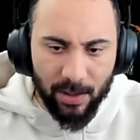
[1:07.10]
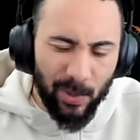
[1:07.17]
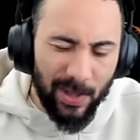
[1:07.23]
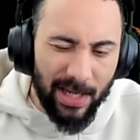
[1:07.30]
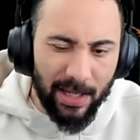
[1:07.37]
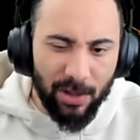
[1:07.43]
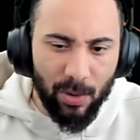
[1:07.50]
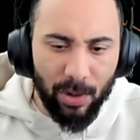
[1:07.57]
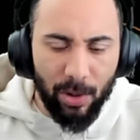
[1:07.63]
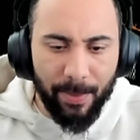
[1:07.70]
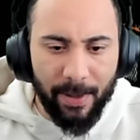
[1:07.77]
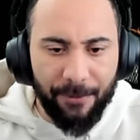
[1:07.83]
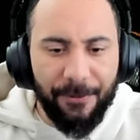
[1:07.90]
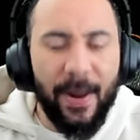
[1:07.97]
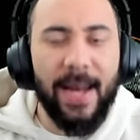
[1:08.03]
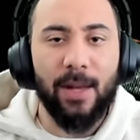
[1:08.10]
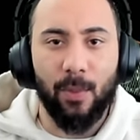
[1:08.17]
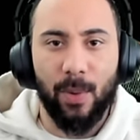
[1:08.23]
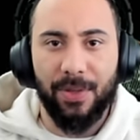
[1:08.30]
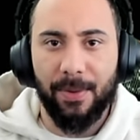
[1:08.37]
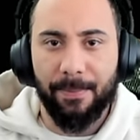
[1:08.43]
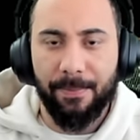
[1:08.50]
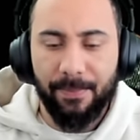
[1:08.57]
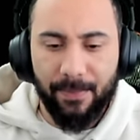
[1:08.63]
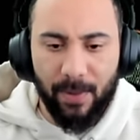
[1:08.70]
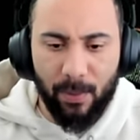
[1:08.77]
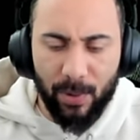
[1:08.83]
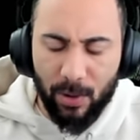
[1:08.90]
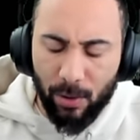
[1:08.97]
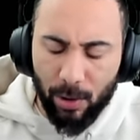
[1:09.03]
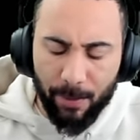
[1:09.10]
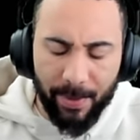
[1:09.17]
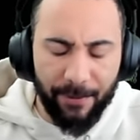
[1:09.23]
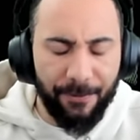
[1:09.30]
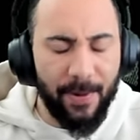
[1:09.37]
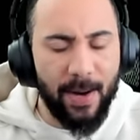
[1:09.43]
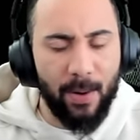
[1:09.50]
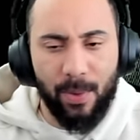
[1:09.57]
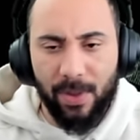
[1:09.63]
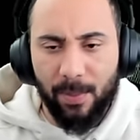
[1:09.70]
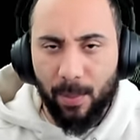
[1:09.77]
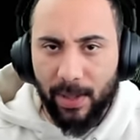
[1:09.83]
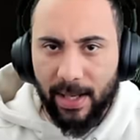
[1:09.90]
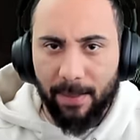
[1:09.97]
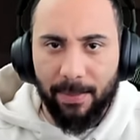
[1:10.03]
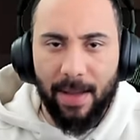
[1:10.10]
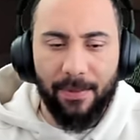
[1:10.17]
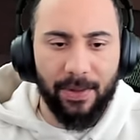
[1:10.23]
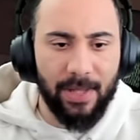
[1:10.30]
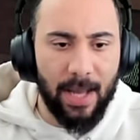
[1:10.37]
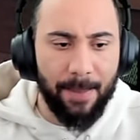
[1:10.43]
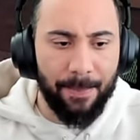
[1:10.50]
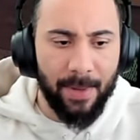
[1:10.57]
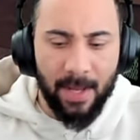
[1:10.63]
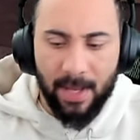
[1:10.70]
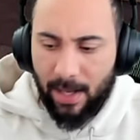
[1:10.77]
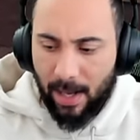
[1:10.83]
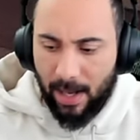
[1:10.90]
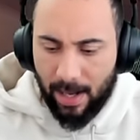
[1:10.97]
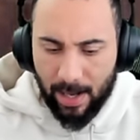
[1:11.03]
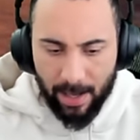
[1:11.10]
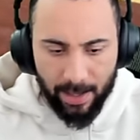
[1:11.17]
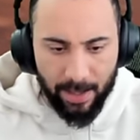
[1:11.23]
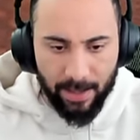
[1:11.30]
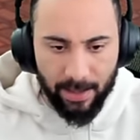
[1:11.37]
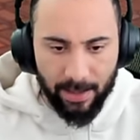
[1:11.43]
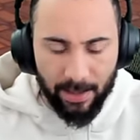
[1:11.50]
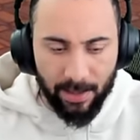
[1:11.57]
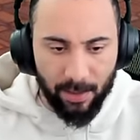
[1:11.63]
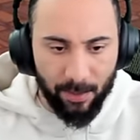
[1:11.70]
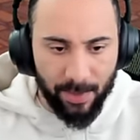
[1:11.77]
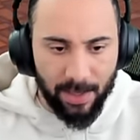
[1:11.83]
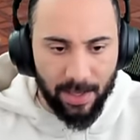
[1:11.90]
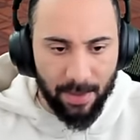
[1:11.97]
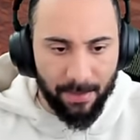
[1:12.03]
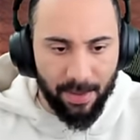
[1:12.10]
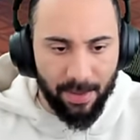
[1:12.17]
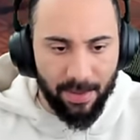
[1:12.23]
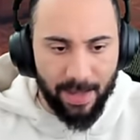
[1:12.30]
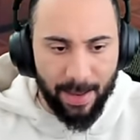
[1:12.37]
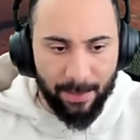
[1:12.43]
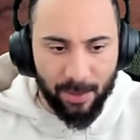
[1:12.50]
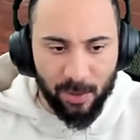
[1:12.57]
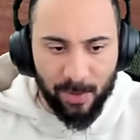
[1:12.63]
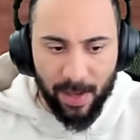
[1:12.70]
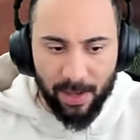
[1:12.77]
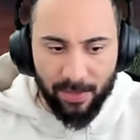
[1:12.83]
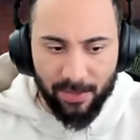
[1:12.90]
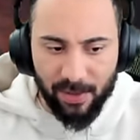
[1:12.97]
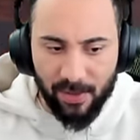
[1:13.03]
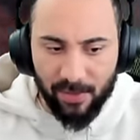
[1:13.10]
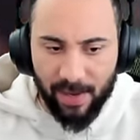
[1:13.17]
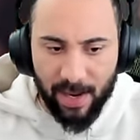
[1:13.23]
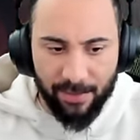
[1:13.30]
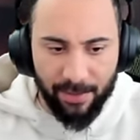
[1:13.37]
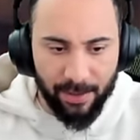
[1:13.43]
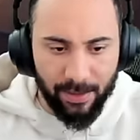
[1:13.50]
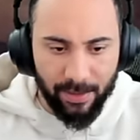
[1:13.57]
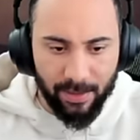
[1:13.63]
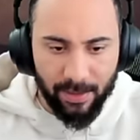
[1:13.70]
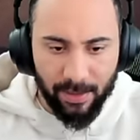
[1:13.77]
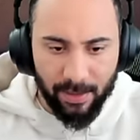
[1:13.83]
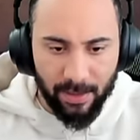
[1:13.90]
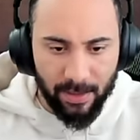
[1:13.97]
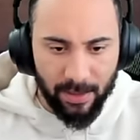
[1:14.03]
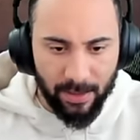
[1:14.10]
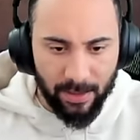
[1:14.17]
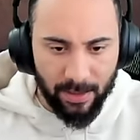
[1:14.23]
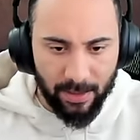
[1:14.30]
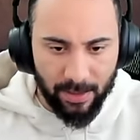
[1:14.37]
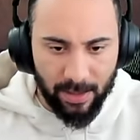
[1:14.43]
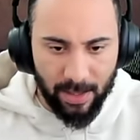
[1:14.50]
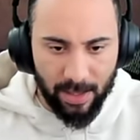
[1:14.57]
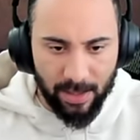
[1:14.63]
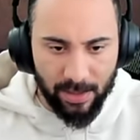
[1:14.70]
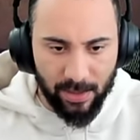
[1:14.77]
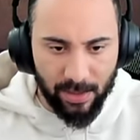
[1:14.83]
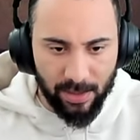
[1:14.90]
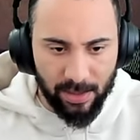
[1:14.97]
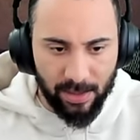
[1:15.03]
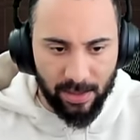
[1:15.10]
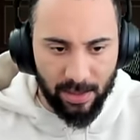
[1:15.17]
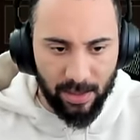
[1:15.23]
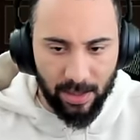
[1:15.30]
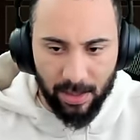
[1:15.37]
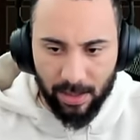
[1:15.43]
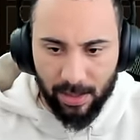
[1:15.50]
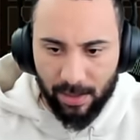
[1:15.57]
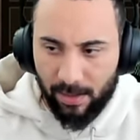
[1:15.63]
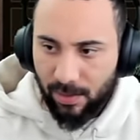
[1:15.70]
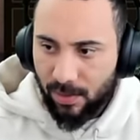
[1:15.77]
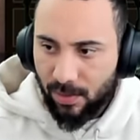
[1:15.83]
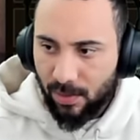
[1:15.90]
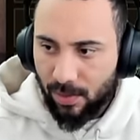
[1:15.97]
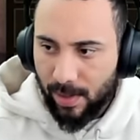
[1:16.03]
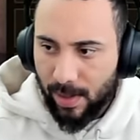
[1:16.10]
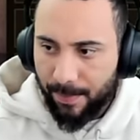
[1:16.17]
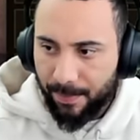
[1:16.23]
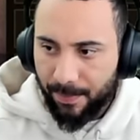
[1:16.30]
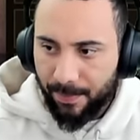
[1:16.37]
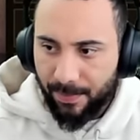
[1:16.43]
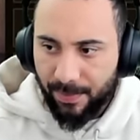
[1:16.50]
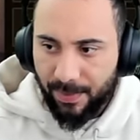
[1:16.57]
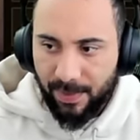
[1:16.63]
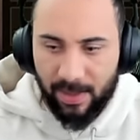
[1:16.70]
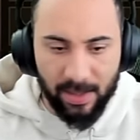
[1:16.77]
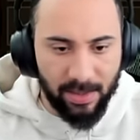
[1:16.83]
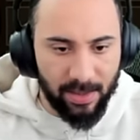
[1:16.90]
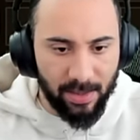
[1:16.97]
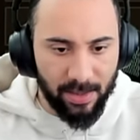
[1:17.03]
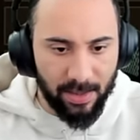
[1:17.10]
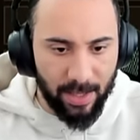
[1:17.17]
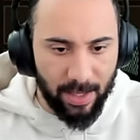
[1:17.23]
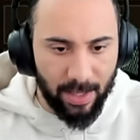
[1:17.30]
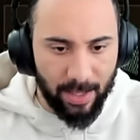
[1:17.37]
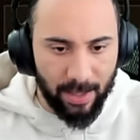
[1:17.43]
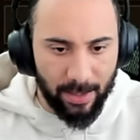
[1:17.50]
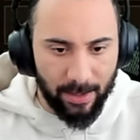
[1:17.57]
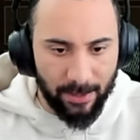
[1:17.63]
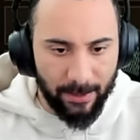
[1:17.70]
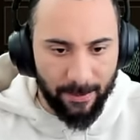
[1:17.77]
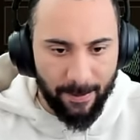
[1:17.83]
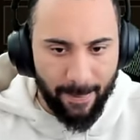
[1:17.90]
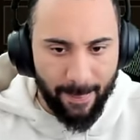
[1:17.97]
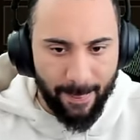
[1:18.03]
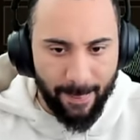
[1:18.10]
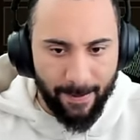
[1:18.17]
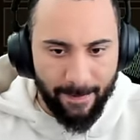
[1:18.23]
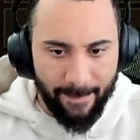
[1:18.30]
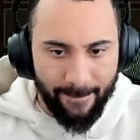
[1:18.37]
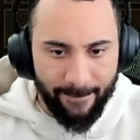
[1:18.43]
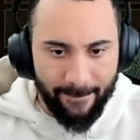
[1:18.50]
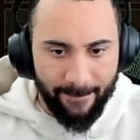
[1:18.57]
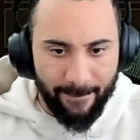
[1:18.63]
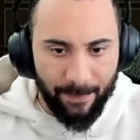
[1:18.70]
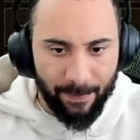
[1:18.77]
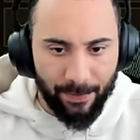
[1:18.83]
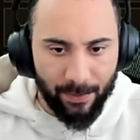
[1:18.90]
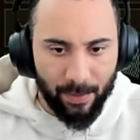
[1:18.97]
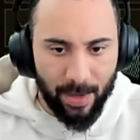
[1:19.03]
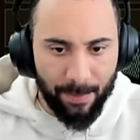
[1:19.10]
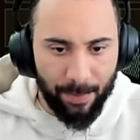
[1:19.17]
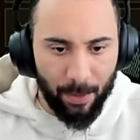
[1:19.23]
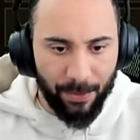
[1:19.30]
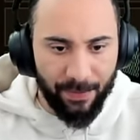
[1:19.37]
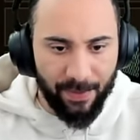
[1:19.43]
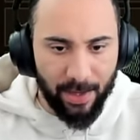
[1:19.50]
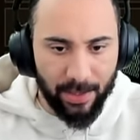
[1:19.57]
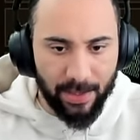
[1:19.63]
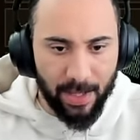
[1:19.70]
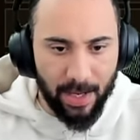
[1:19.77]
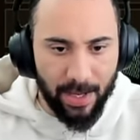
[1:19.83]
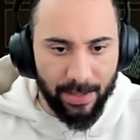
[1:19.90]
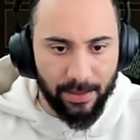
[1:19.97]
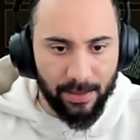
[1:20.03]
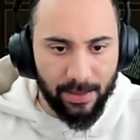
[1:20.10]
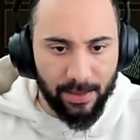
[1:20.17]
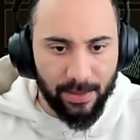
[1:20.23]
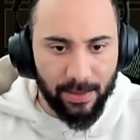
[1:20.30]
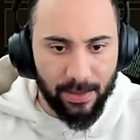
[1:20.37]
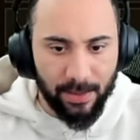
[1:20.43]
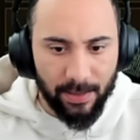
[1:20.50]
we need to do a little bit of fighting with him. We do a little bit of fighting with him. We'll get him leveled up, uh, and he'll become that much better of a survivor. Okay, so let's see here. Let's drop this in there. Grab both of our guns.